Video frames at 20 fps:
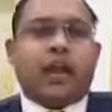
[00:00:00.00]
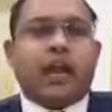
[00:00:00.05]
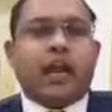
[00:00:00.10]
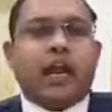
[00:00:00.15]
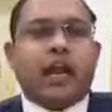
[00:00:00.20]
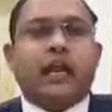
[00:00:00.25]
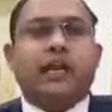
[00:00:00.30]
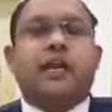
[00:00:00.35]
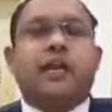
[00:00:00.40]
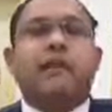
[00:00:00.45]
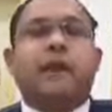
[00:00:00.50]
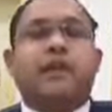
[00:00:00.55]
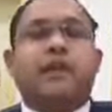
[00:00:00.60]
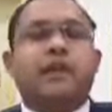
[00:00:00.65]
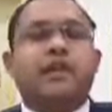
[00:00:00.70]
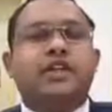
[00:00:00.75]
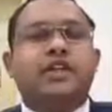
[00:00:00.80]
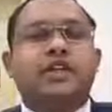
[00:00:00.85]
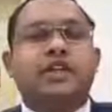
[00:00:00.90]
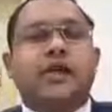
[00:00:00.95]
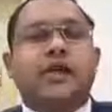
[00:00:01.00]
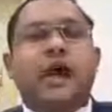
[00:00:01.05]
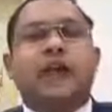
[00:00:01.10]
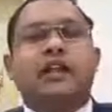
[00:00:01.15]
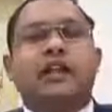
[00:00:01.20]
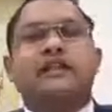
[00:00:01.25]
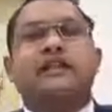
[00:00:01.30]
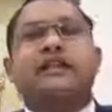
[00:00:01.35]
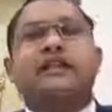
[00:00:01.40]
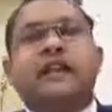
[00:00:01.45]
Indian publishers
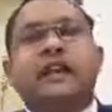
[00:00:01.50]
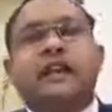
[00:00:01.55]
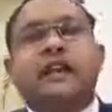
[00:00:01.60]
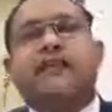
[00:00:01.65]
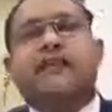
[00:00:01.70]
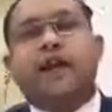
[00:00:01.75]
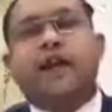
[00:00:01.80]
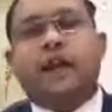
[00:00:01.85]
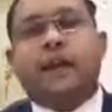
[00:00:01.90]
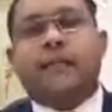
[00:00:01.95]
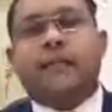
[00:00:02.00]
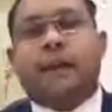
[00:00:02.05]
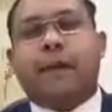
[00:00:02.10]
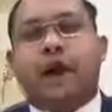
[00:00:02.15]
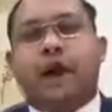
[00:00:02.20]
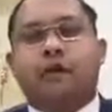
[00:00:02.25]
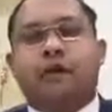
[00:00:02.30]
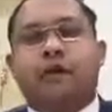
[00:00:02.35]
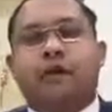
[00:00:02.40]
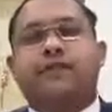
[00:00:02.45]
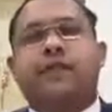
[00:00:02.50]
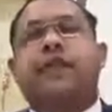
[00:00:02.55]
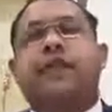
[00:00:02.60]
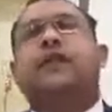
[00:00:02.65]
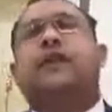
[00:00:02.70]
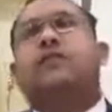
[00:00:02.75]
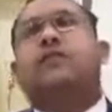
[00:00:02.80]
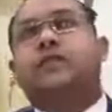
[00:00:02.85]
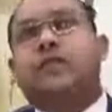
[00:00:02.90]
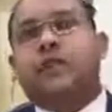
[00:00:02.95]
are a significant part of the
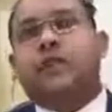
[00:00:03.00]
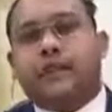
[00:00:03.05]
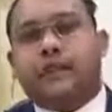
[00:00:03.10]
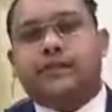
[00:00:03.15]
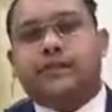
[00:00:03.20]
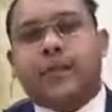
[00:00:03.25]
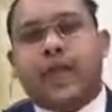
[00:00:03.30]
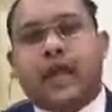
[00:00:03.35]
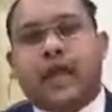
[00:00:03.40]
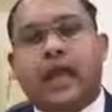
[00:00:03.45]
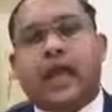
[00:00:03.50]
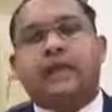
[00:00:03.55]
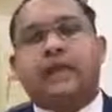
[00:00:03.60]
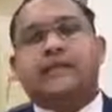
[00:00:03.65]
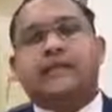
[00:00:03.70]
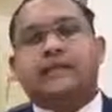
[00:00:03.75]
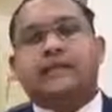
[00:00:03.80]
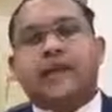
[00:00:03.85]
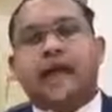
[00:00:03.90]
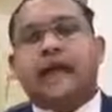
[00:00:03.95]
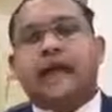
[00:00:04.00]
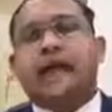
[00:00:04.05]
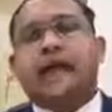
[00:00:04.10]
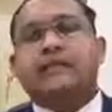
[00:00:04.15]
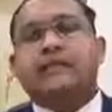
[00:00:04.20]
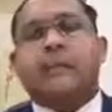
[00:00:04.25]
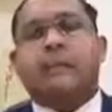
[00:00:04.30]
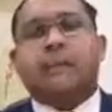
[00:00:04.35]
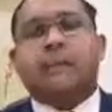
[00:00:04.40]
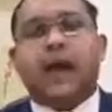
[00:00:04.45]
industry and stand
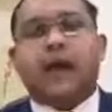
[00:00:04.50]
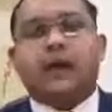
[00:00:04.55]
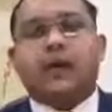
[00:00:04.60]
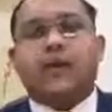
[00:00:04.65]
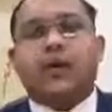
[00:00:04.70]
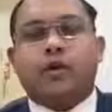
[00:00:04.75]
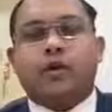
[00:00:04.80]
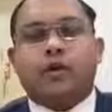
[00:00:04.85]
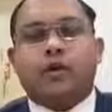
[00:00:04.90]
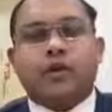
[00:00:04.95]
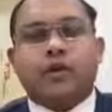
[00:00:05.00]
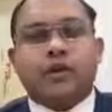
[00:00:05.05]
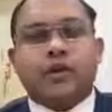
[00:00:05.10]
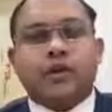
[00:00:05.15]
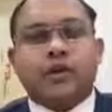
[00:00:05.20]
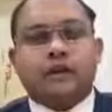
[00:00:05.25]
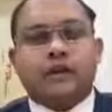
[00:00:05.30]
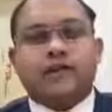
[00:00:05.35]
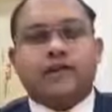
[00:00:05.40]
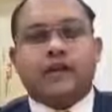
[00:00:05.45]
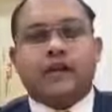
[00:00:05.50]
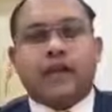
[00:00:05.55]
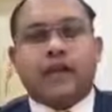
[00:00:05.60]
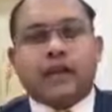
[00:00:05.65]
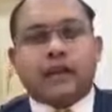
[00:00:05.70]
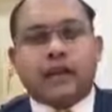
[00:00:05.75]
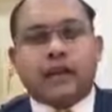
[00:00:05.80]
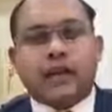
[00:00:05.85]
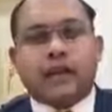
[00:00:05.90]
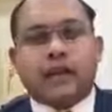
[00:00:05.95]
as a backbone to represent
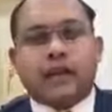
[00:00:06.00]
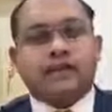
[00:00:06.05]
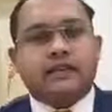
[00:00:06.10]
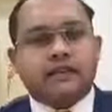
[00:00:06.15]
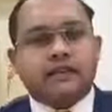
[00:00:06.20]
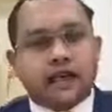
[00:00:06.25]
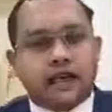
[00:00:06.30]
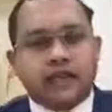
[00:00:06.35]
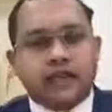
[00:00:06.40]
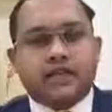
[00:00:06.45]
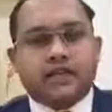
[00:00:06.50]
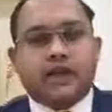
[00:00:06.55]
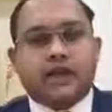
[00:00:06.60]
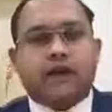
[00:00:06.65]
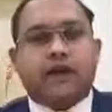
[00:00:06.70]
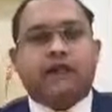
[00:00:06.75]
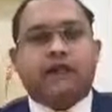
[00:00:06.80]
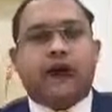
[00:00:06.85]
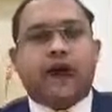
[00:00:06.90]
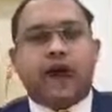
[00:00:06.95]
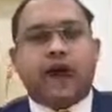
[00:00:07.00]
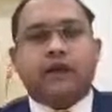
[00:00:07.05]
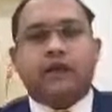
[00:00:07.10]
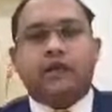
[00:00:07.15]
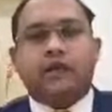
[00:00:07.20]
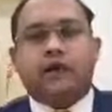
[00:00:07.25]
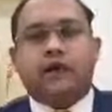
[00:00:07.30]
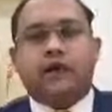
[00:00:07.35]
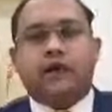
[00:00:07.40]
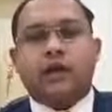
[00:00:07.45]
our country's culture of hard
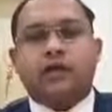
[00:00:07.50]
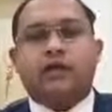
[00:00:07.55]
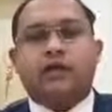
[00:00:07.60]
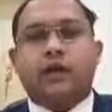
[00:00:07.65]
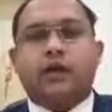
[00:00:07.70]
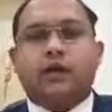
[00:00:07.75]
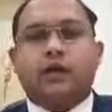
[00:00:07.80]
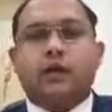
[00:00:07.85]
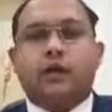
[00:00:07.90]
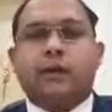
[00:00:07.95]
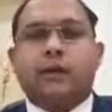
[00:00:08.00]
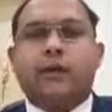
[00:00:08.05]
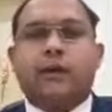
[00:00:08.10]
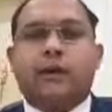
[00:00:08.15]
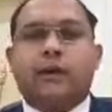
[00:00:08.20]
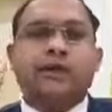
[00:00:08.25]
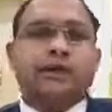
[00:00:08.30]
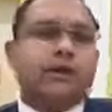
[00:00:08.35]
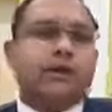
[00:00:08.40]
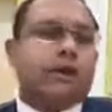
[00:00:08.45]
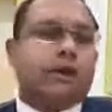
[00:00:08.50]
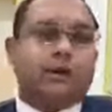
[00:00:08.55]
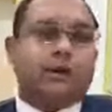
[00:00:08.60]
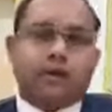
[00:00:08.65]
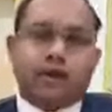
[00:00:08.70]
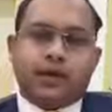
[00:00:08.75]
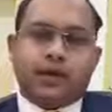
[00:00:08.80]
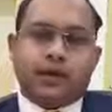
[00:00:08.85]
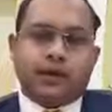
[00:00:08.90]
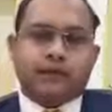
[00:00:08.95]
work in the global publishing
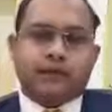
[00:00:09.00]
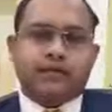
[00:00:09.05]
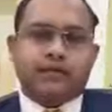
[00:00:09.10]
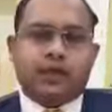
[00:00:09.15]
community.